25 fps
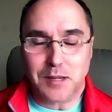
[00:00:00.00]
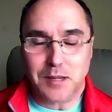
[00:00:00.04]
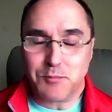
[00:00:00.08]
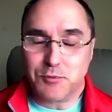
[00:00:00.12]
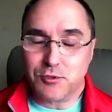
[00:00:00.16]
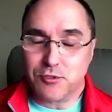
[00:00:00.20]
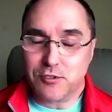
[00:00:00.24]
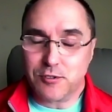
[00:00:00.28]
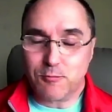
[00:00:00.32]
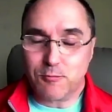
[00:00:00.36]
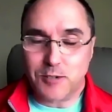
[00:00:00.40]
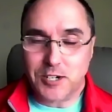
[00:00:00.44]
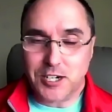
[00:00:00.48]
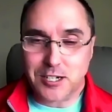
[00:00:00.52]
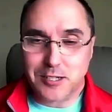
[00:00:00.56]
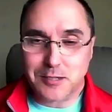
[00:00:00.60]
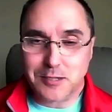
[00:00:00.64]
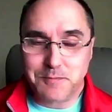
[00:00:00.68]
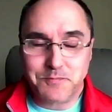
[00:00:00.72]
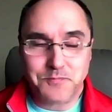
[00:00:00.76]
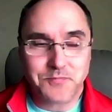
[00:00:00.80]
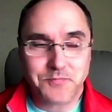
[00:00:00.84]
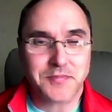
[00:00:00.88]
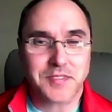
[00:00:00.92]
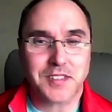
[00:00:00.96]
I'm doing
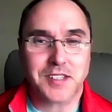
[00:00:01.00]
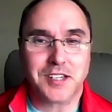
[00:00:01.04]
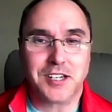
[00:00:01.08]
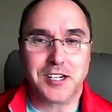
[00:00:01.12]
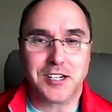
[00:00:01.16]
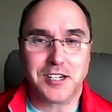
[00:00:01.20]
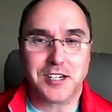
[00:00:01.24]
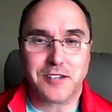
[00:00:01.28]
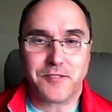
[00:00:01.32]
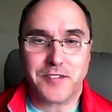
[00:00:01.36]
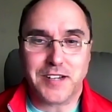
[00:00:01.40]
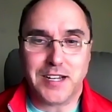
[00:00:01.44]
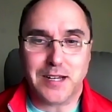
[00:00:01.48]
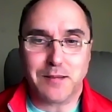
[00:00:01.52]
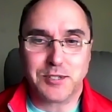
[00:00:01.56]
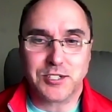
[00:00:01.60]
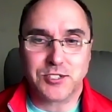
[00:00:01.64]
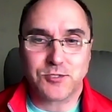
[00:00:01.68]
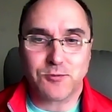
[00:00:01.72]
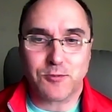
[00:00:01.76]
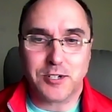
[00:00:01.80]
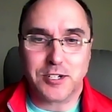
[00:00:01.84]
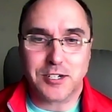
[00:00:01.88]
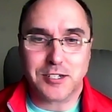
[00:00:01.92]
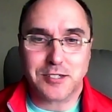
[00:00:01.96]
well. Uh,
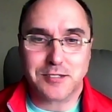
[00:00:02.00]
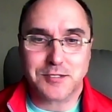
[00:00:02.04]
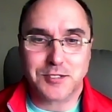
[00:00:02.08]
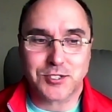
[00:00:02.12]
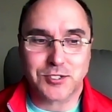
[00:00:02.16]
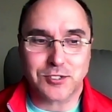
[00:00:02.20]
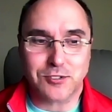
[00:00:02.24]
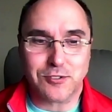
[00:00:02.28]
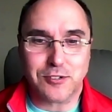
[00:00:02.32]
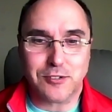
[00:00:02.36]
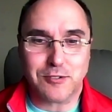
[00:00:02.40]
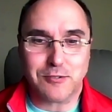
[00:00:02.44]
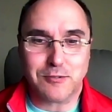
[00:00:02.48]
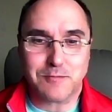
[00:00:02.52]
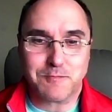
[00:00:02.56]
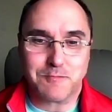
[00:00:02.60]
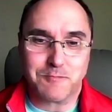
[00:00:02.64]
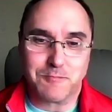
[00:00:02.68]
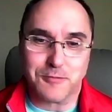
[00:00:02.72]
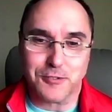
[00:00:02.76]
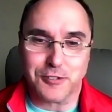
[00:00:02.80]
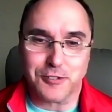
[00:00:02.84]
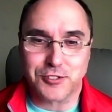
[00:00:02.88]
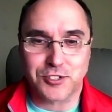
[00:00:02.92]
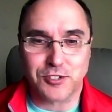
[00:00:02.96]
family's well, so
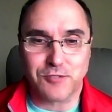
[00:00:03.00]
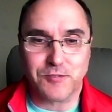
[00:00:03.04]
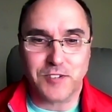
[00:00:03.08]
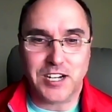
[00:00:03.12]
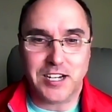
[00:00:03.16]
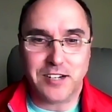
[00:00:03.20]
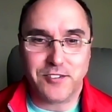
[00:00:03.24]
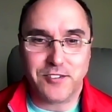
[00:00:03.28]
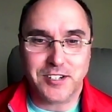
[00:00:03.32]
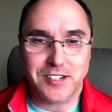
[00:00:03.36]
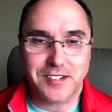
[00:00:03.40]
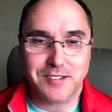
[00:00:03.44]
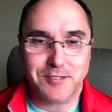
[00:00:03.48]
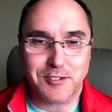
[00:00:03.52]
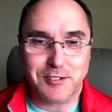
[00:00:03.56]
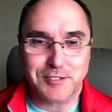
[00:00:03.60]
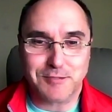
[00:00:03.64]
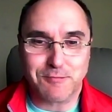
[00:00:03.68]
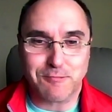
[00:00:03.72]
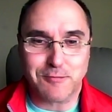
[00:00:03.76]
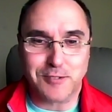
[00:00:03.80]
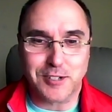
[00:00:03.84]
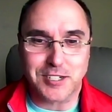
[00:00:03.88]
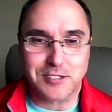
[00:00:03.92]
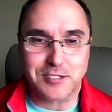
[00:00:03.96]
we're surviving
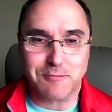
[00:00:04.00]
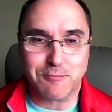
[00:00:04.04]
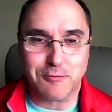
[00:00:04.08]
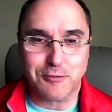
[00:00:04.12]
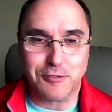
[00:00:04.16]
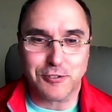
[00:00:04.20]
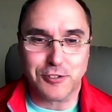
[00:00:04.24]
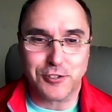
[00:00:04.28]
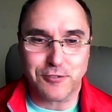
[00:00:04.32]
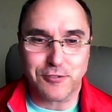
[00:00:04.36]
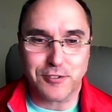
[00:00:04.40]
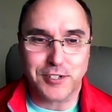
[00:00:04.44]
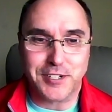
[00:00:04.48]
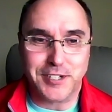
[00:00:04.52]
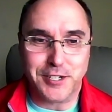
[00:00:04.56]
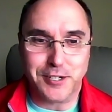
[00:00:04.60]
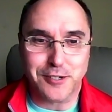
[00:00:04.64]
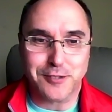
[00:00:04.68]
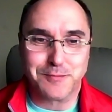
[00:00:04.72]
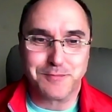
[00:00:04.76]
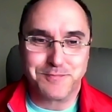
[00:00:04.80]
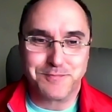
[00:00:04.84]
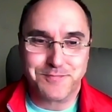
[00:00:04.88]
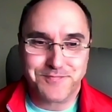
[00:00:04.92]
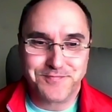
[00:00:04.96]
what, what we're doing
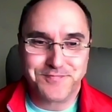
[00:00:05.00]
here.